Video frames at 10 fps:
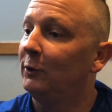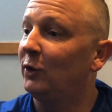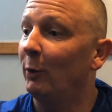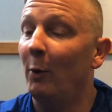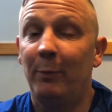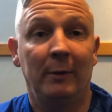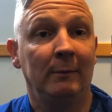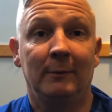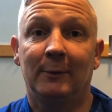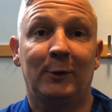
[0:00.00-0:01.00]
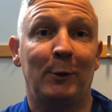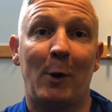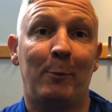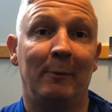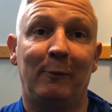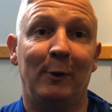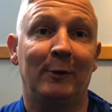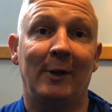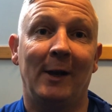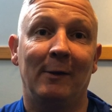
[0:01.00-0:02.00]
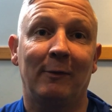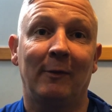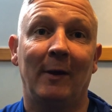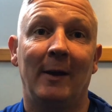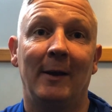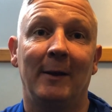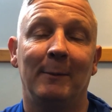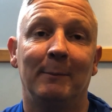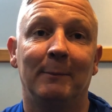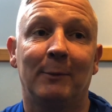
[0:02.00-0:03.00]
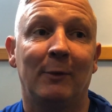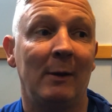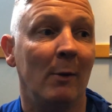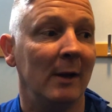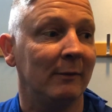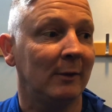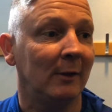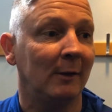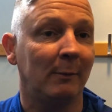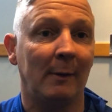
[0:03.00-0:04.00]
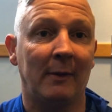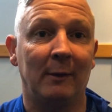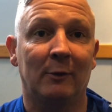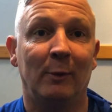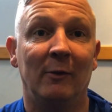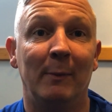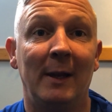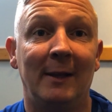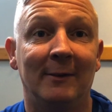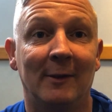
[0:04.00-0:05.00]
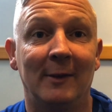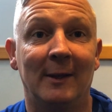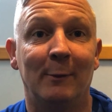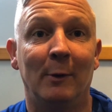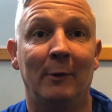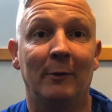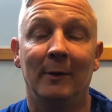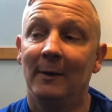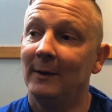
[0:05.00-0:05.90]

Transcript: Two open first half, 3-1 after, I think, 12 minutes, I think it was.